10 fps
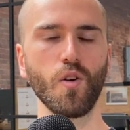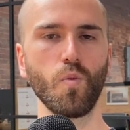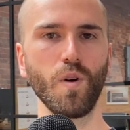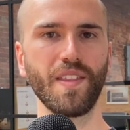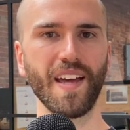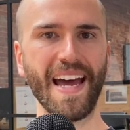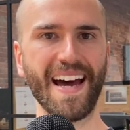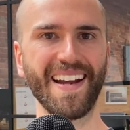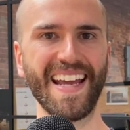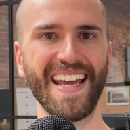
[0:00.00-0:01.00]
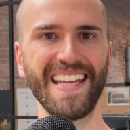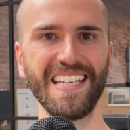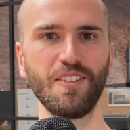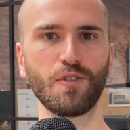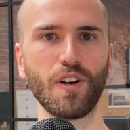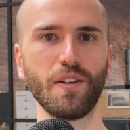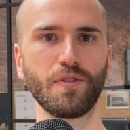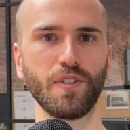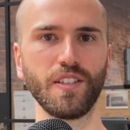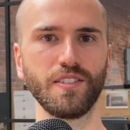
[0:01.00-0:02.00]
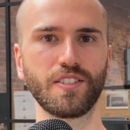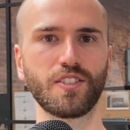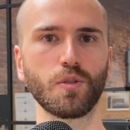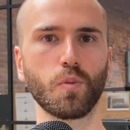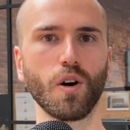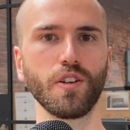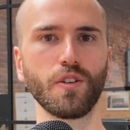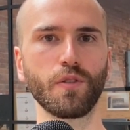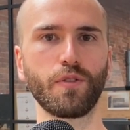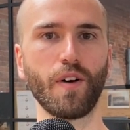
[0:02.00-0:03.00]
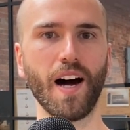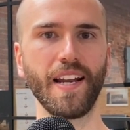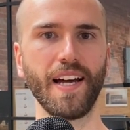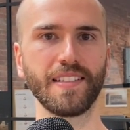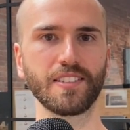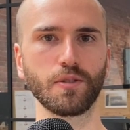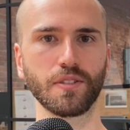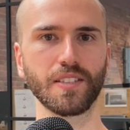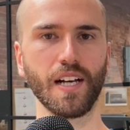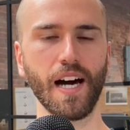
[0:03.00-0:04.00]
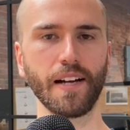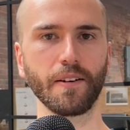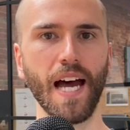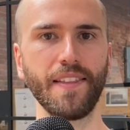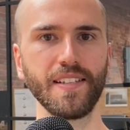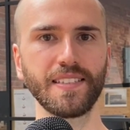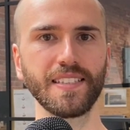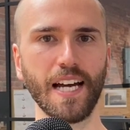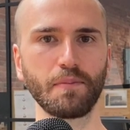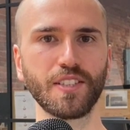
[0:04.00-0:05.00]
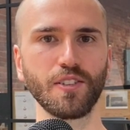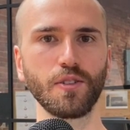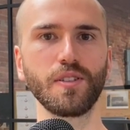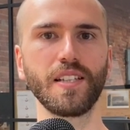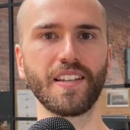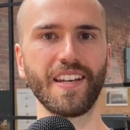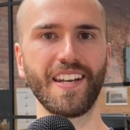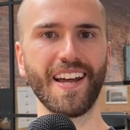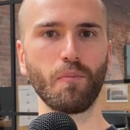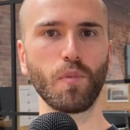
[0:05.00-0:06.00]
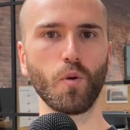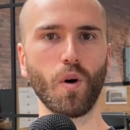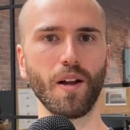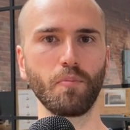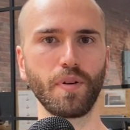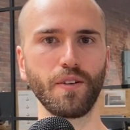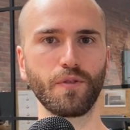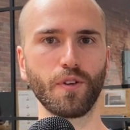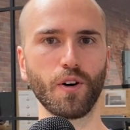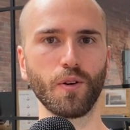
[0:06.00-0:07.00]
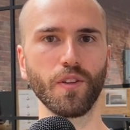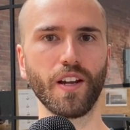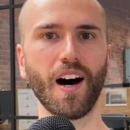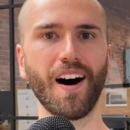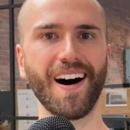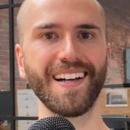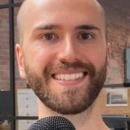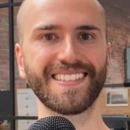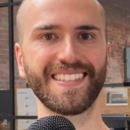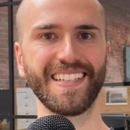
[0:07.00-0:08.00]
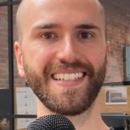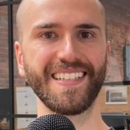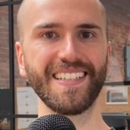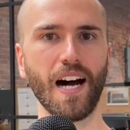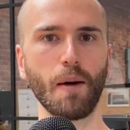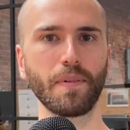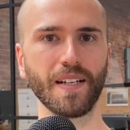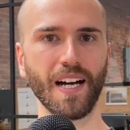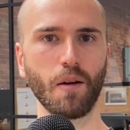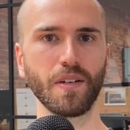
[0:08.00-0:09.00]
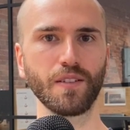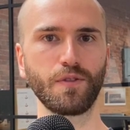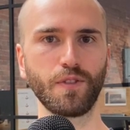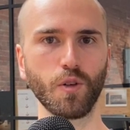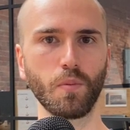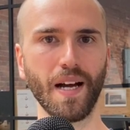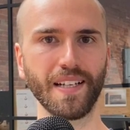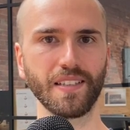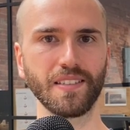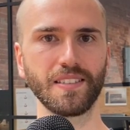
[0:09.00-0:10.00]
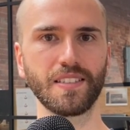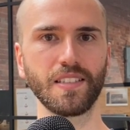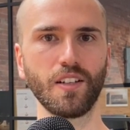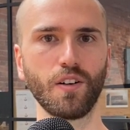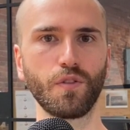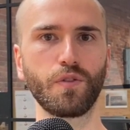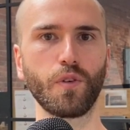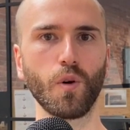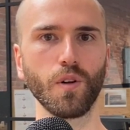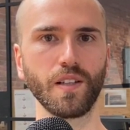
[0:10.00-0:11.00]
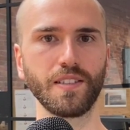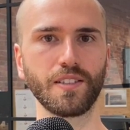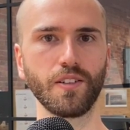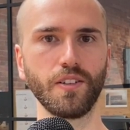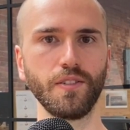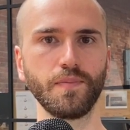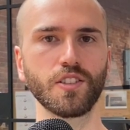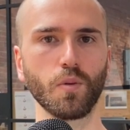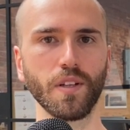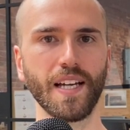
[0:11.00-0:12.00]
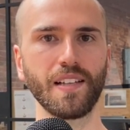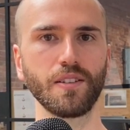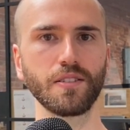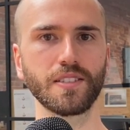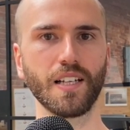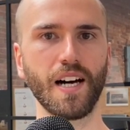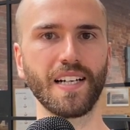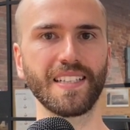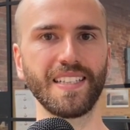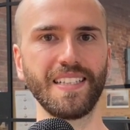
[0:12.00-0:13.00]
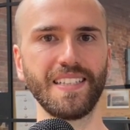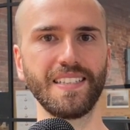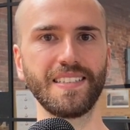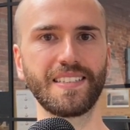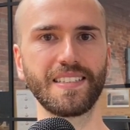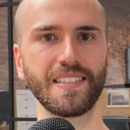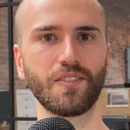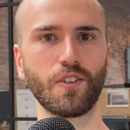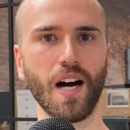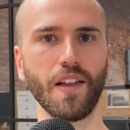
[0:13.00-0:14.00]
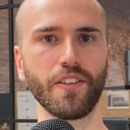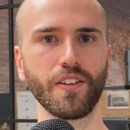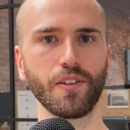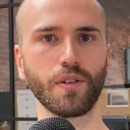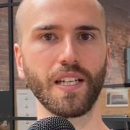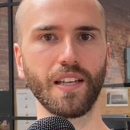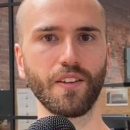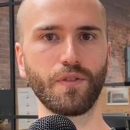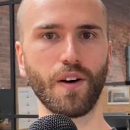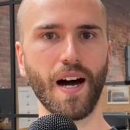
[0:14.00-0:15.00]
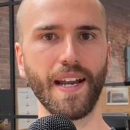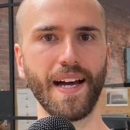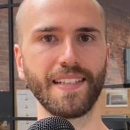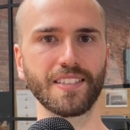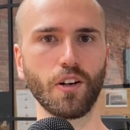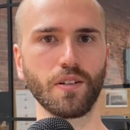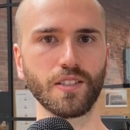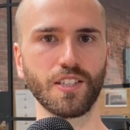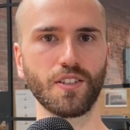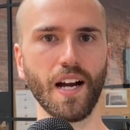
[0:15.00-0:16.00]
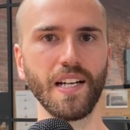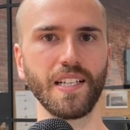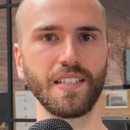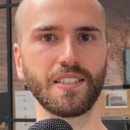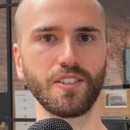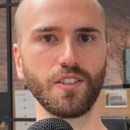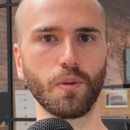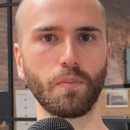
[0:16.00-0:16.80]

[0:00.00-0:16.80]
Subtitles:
without any reference to what your finance looks like. And this is absolutely the number one pitfall that I see up and coming filmmakers fall into. So what that looks like is, rather than looking at the finance, going straight into your